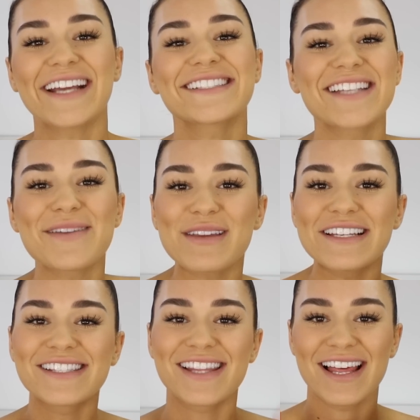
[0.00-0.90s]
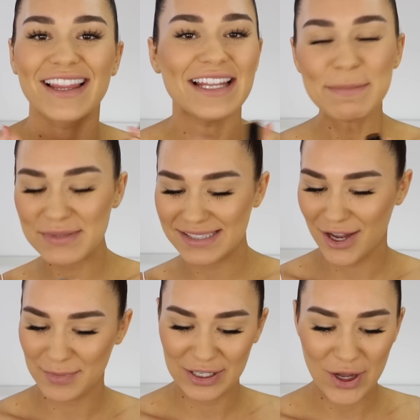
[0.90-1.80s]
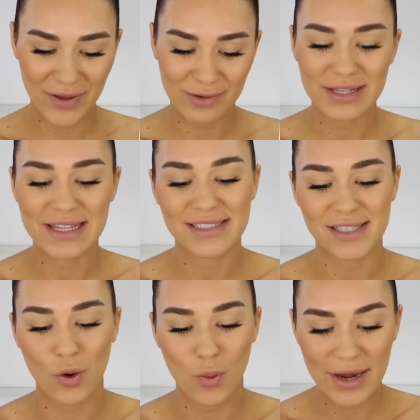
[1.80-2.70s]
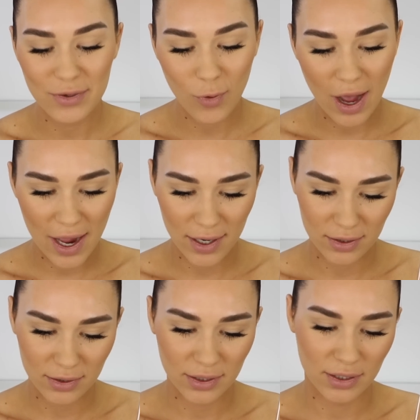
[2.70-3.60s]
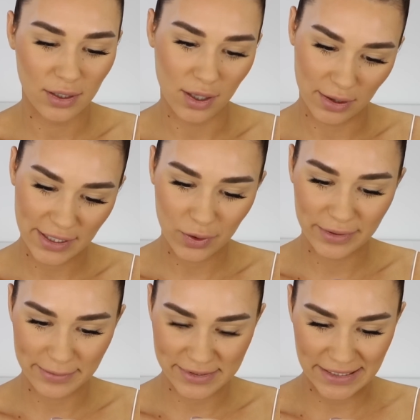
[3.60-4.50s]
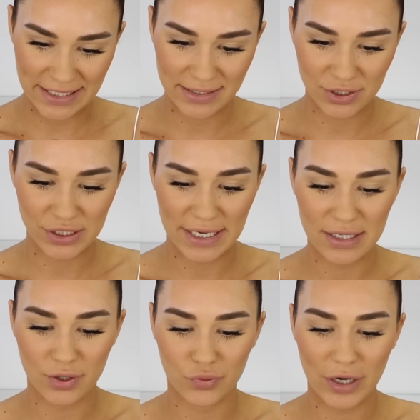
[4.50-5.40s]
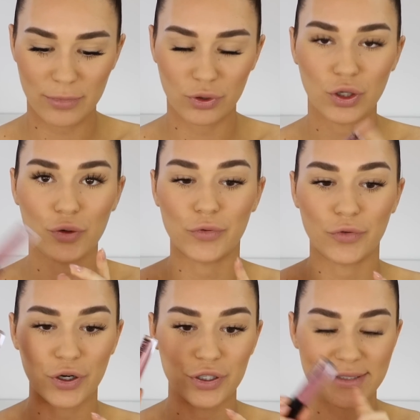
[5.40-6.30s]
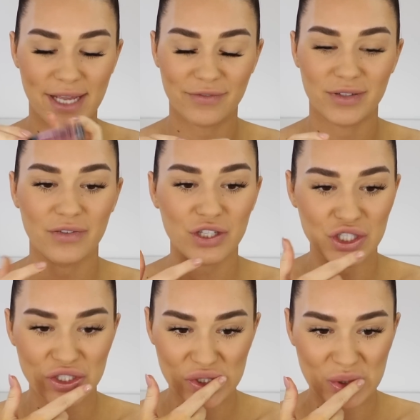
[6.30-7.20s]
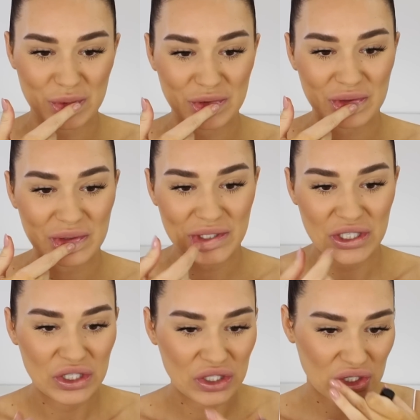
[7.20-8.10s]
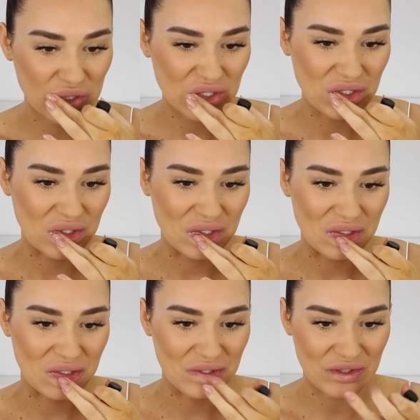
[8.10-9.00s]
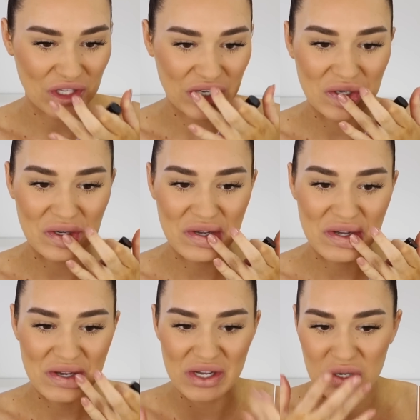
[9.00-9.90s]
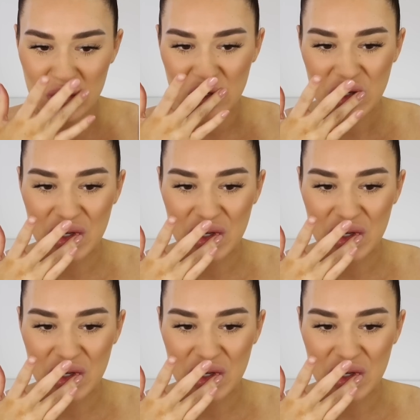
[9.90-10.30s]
Next step is the lips. So I'm gonna go in with this Wet n Wild liquid lipstick in the shade Rebel Rose. I've never used this one before. Oh my God, stop.